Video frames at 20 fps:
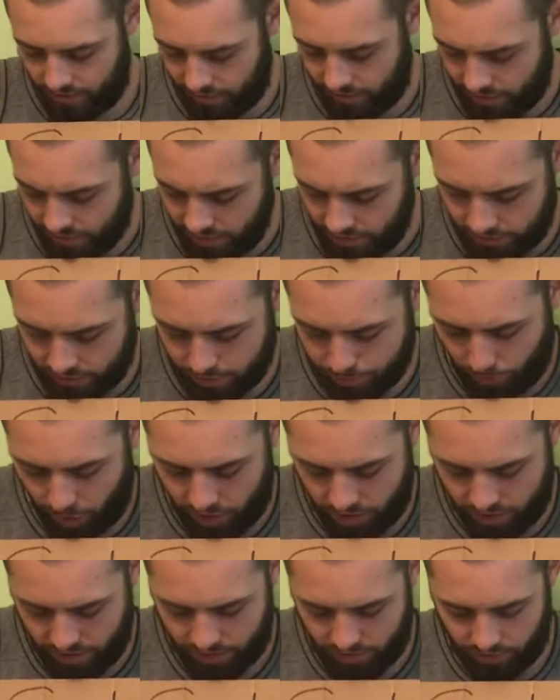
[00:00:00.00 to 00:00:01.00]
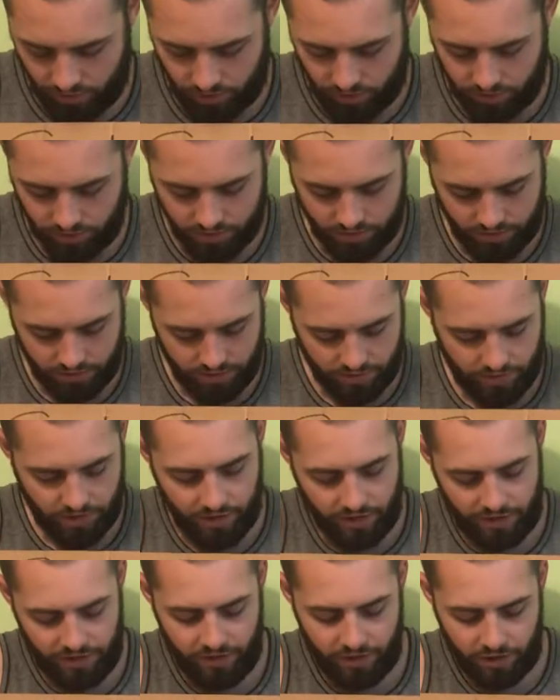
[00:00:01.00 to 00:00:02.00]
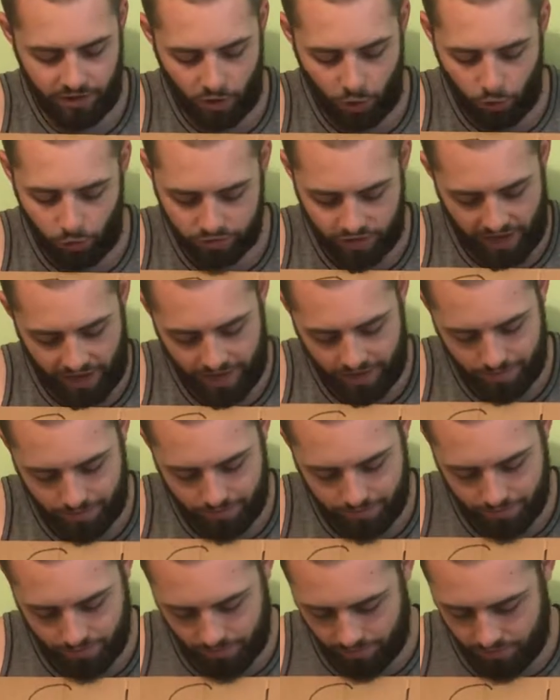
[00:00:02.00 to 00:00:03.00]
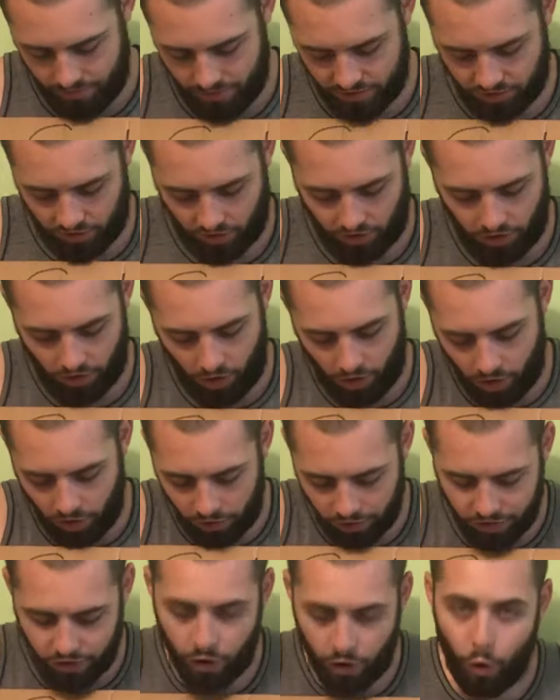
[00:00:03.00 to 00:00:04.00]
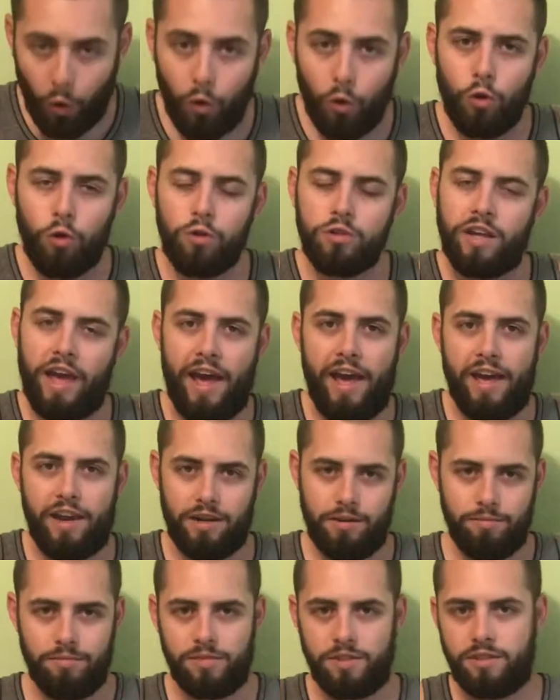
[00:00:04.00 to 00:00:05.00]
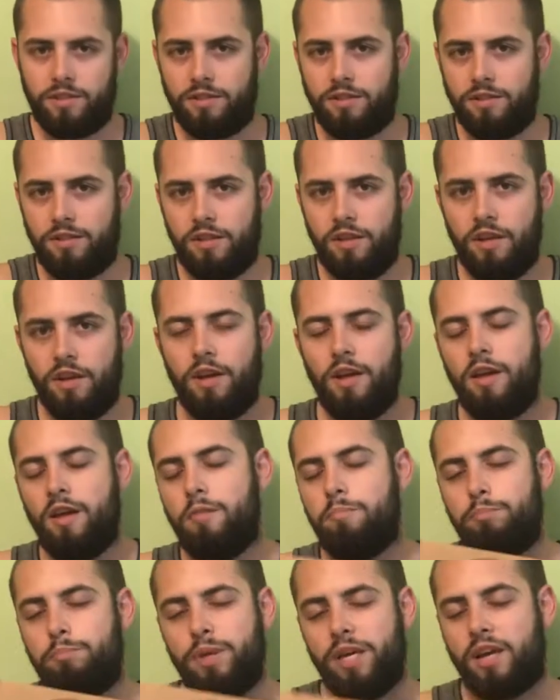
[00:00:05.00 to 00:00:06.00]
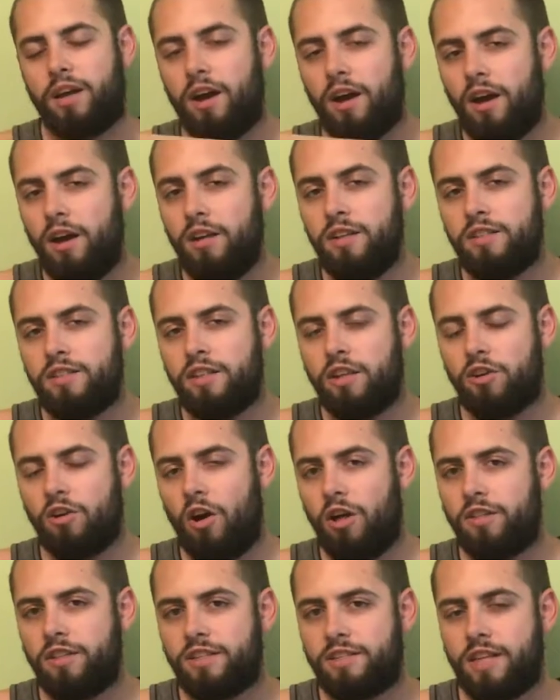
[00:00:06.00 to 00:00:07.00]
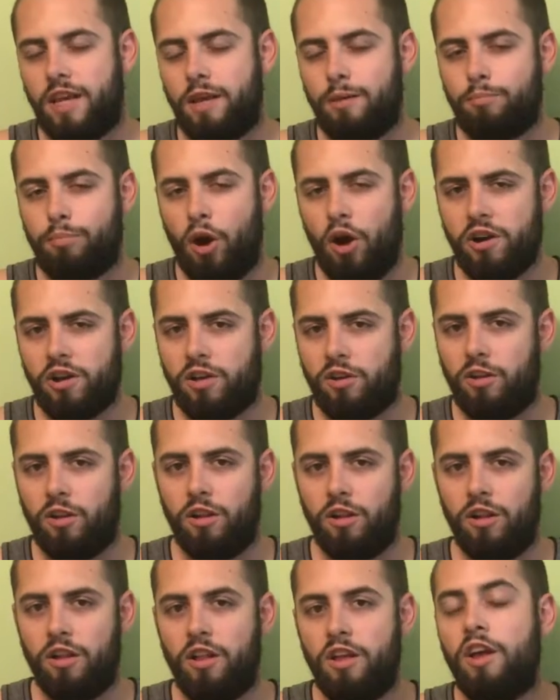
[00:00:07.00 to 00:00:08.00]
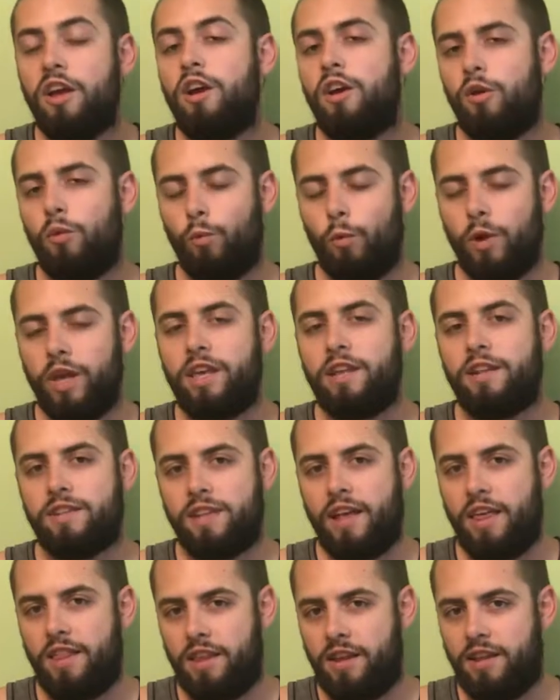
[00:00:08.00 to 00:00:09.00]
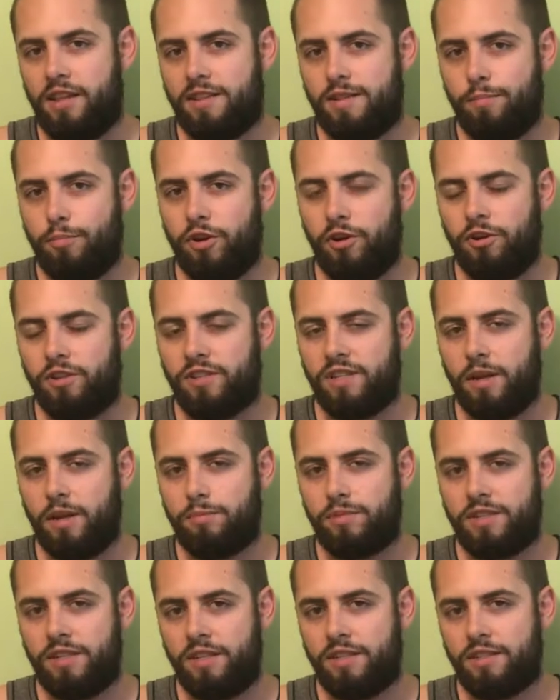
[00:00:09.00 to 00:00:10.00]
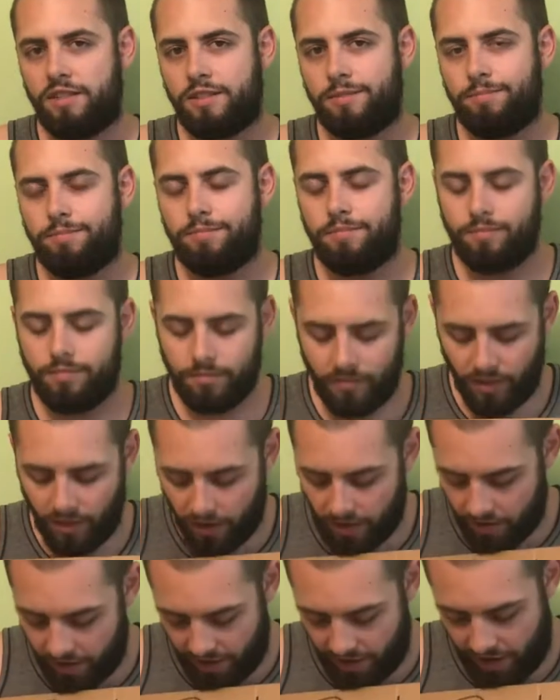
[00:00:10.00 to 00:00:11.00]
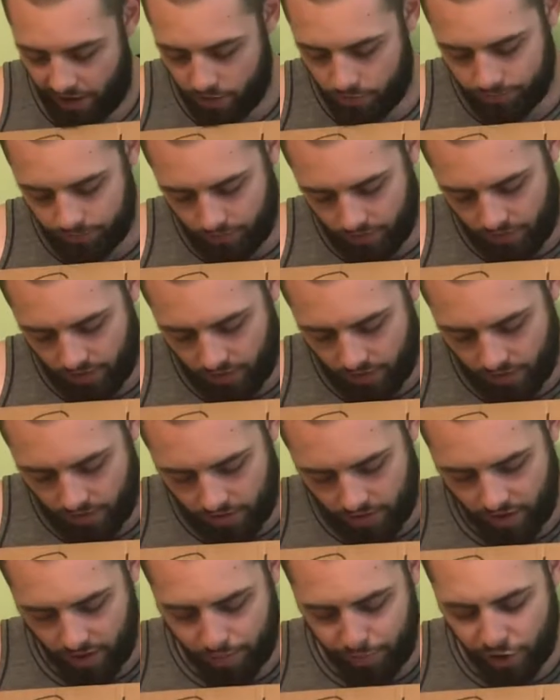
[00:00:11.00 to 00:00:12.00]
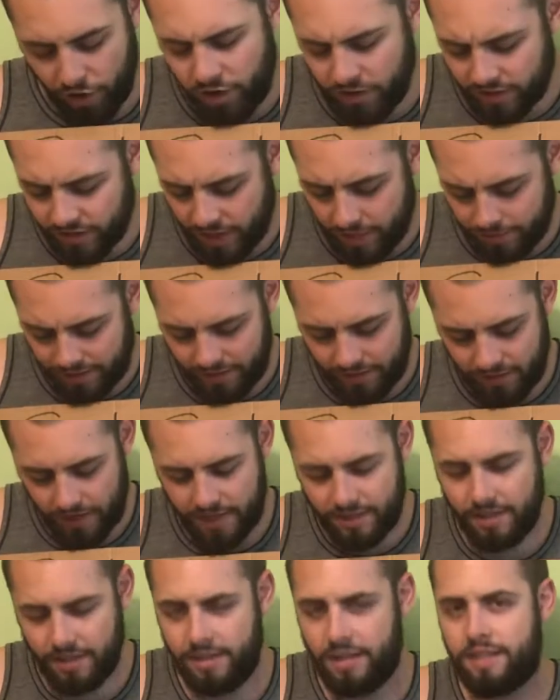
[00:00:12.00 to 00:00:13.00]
Each particle is a gold atom. These are all gold atoms. Because they're all the same particle, we can say that it's a pure substance. Now, a pure substance doesn't